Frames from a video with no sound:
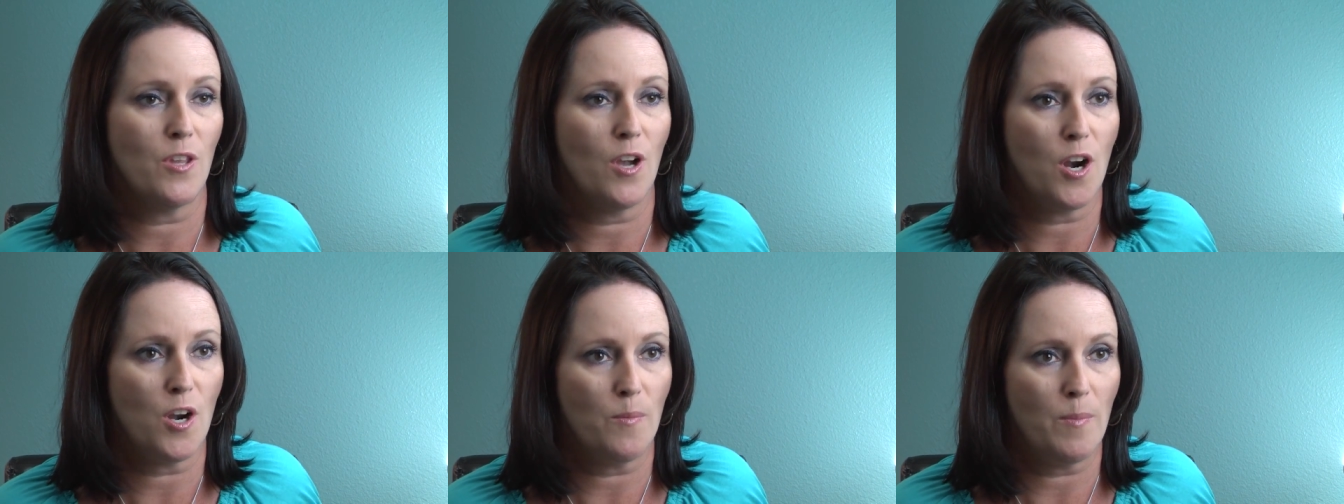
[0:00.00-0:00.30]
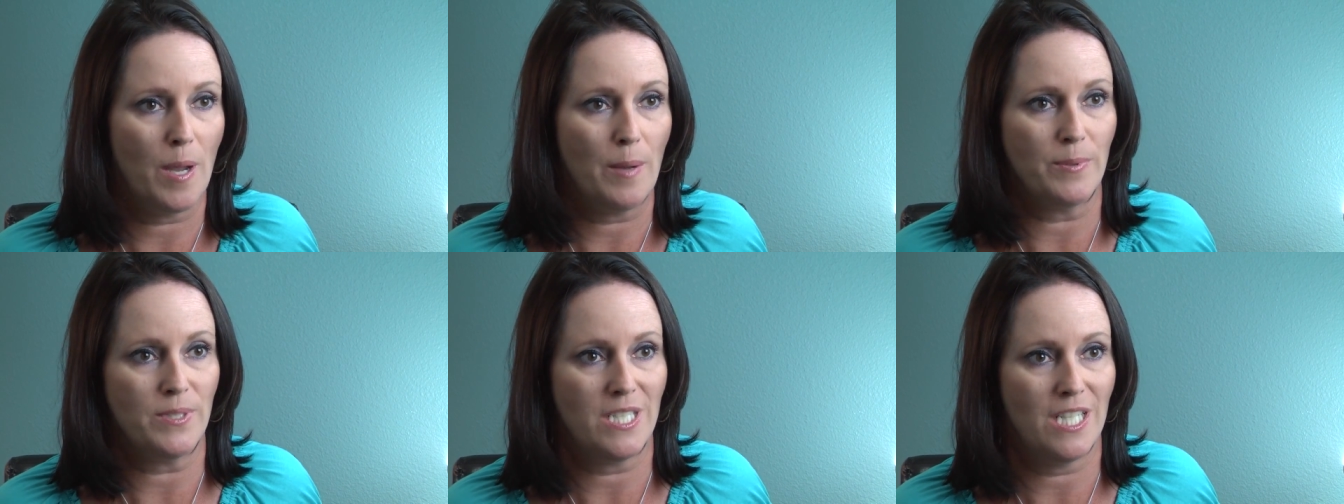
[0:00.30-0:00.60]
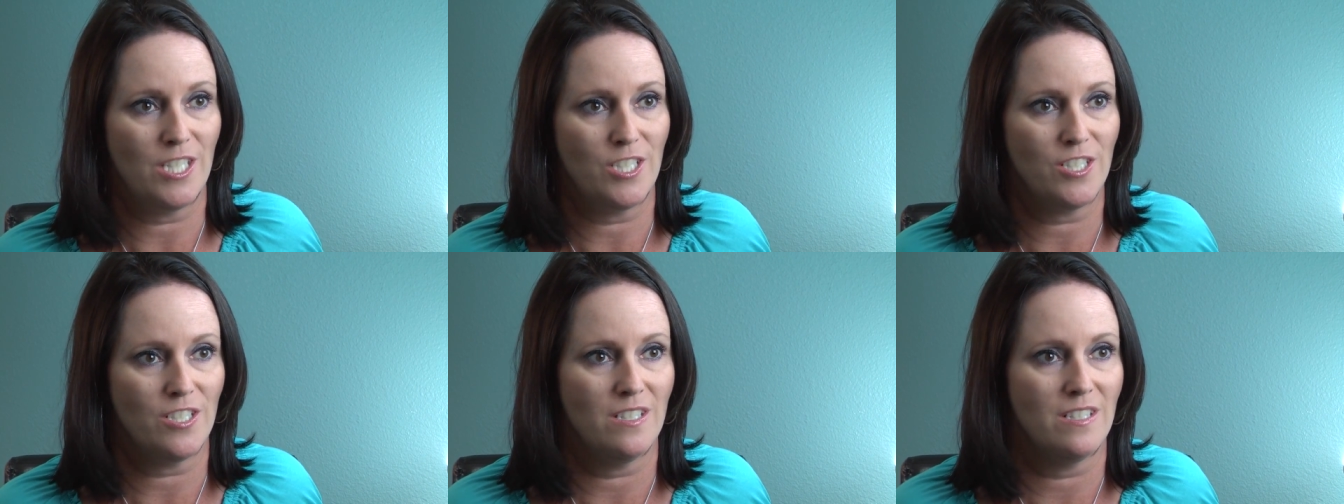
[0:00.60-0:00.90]
heart
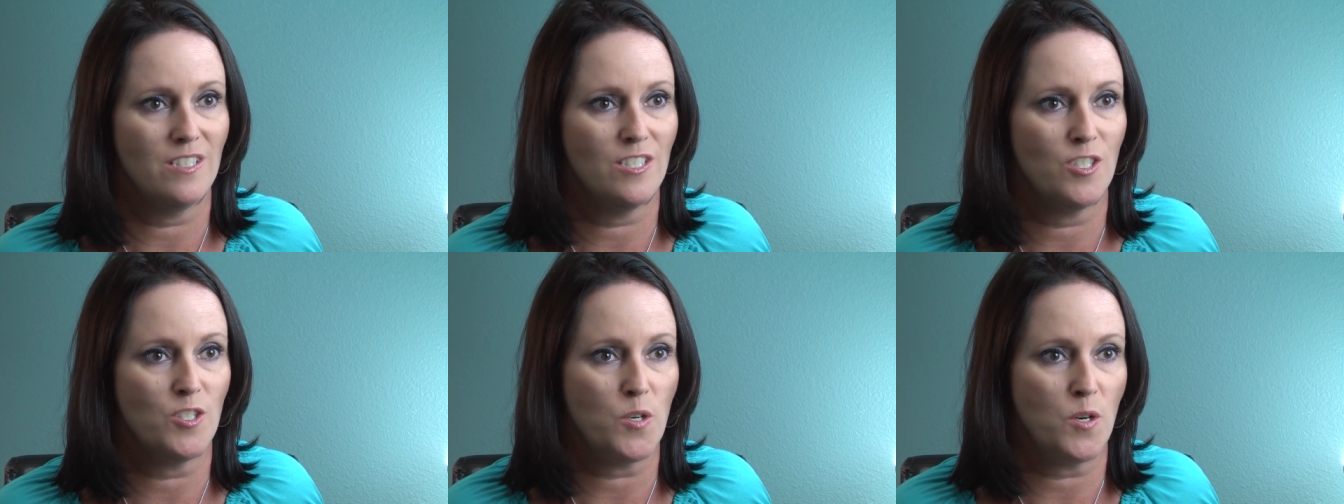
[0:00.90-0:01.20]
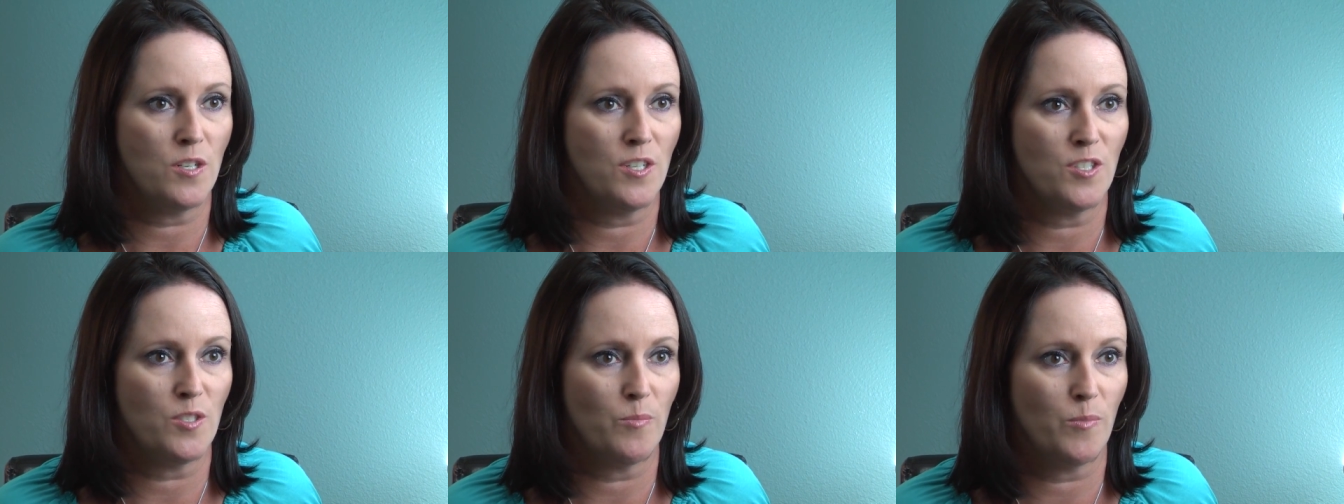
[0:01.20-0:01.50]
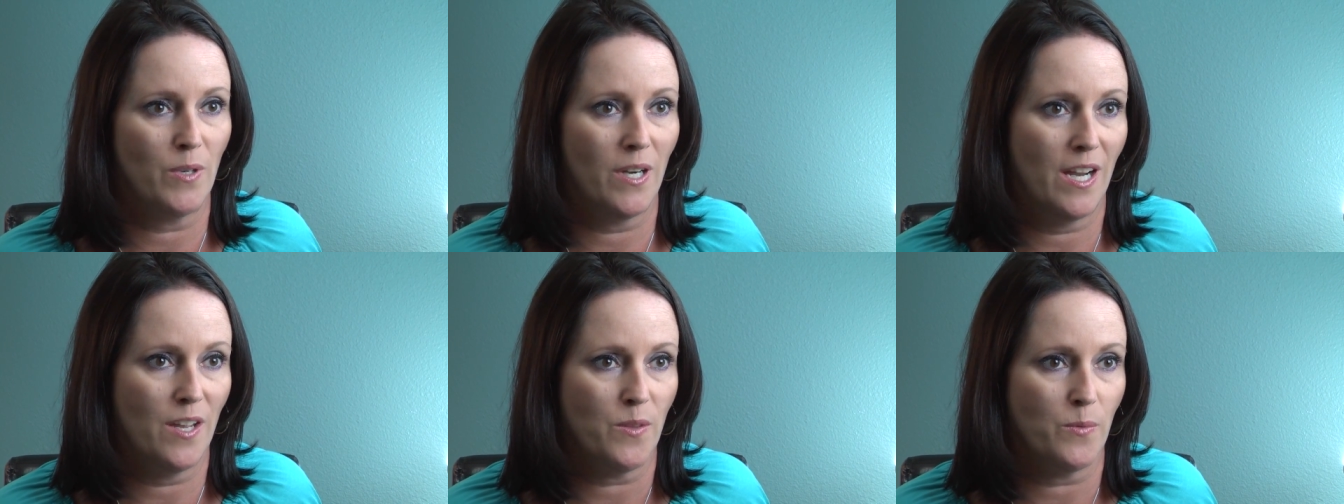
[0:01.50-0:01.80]
palpitations and shortness of
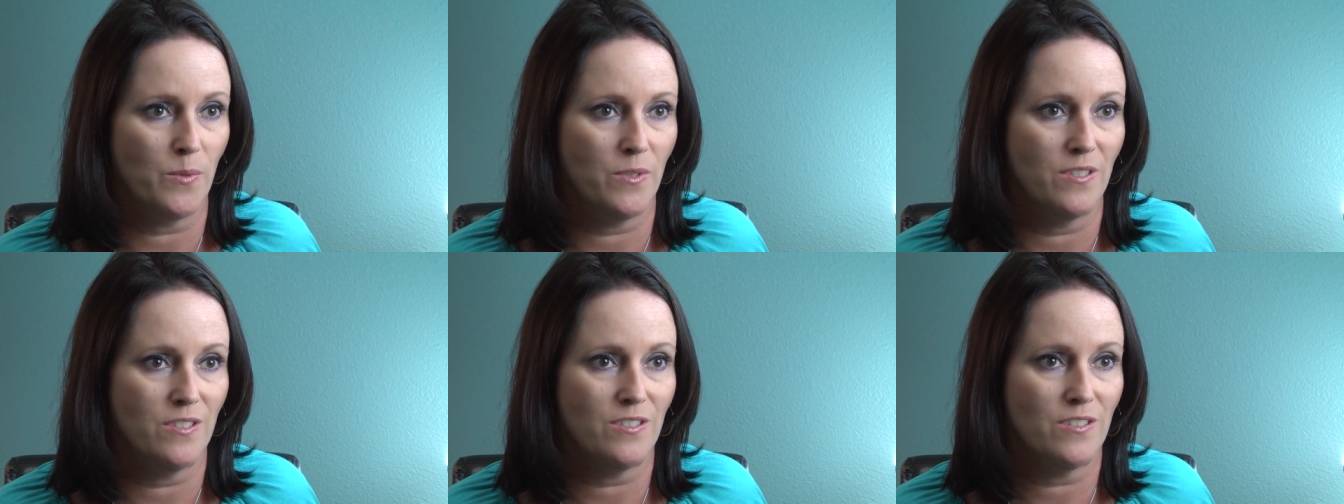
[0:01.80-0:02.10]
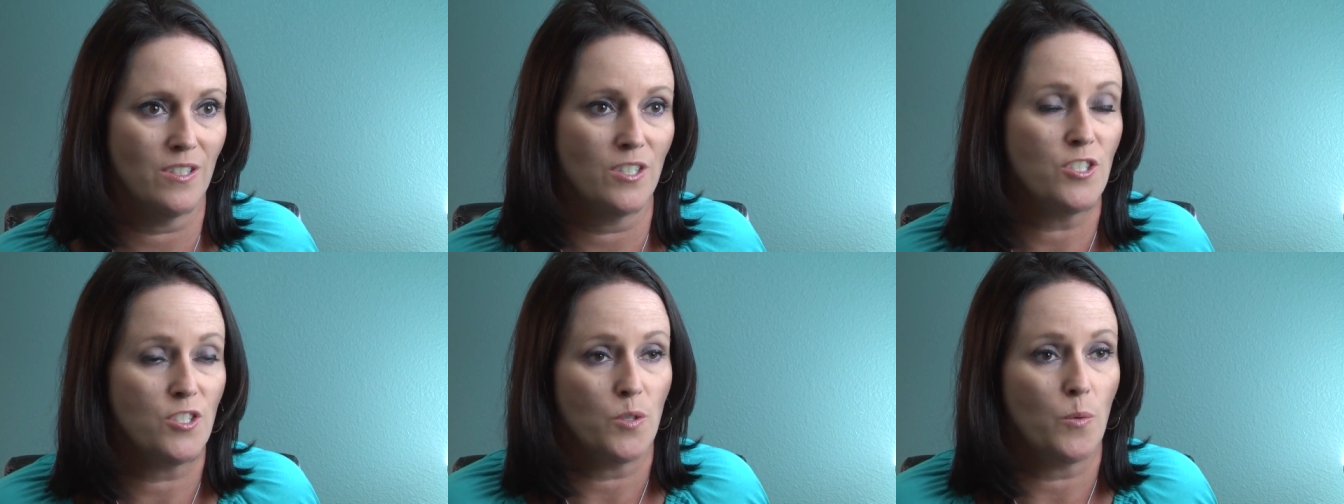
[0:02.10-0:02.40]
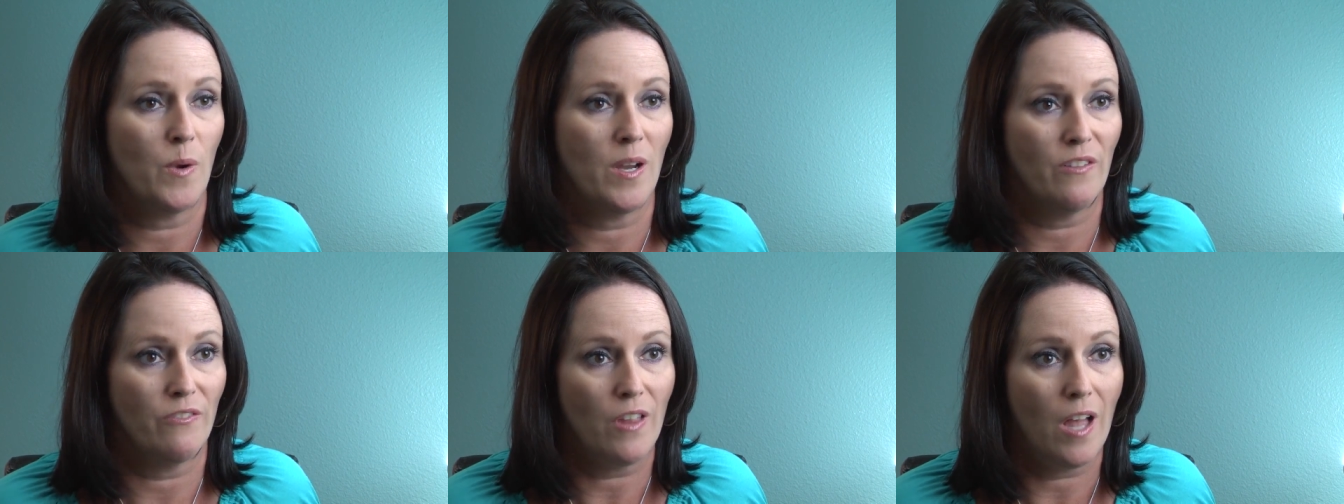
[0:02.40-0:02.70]
breath was just a
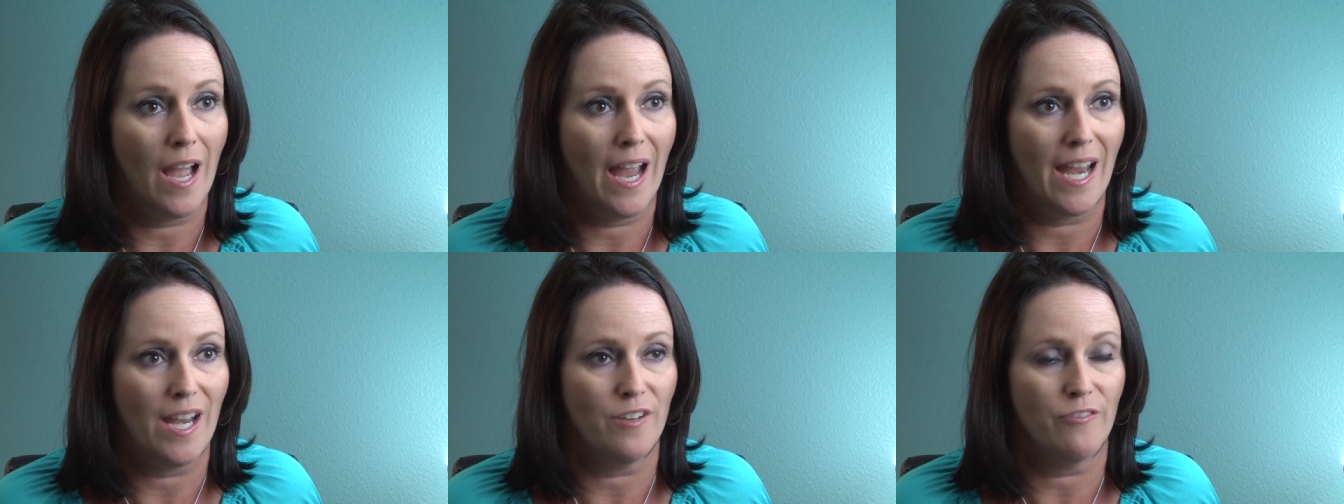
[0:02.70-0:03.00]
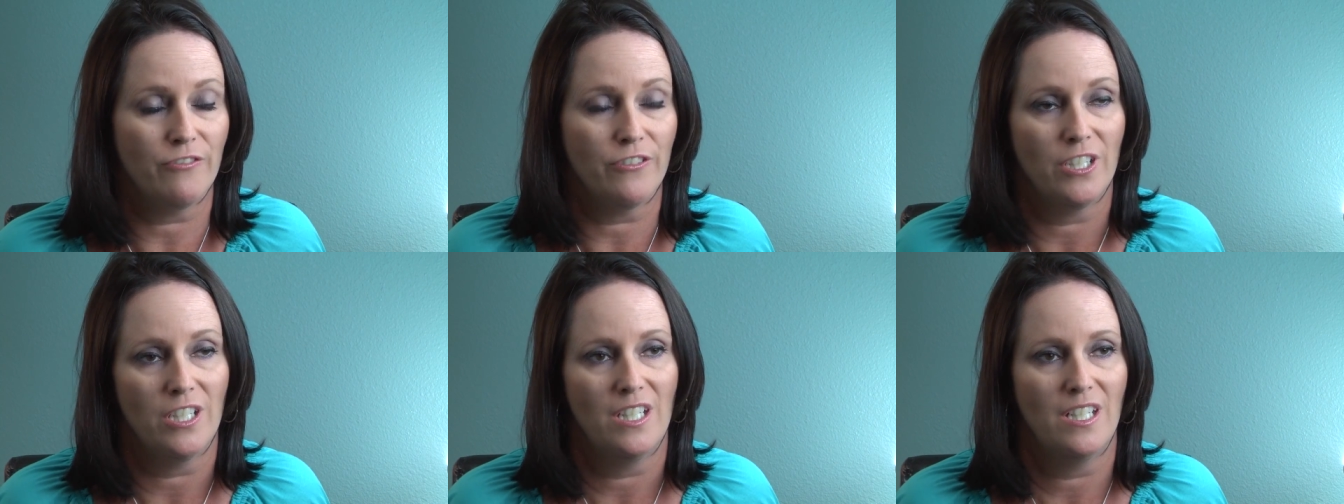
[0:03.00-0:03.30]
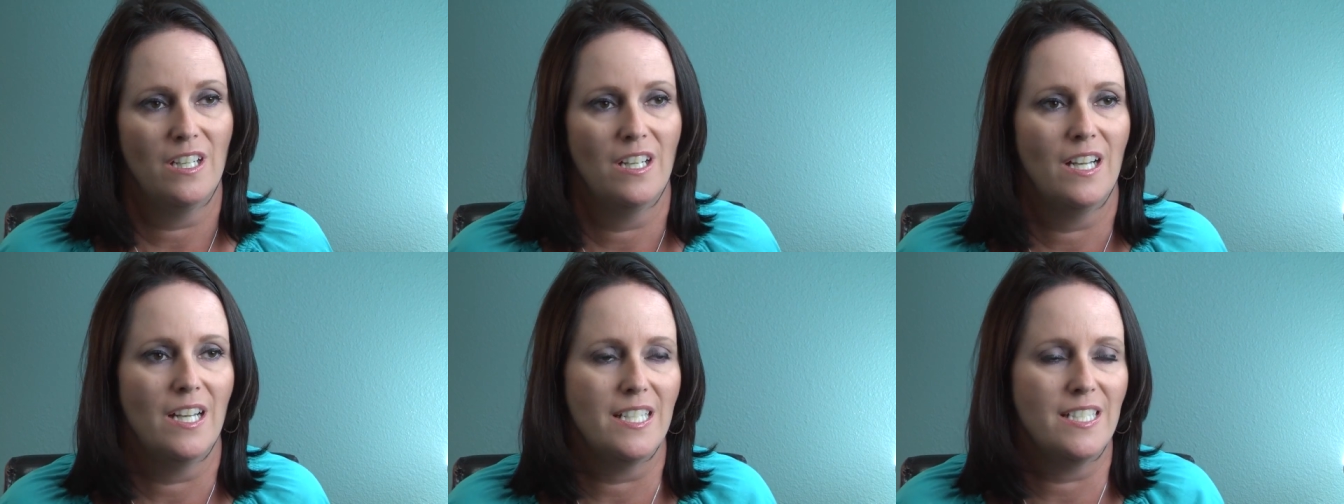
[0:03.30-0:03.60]
way of life.
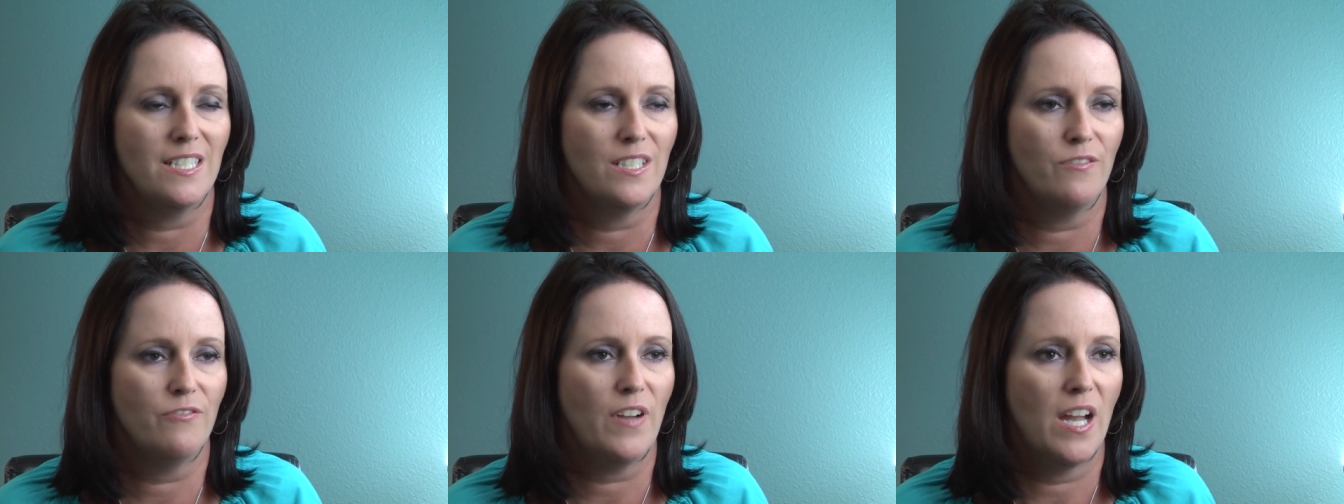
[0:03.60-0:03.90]
I did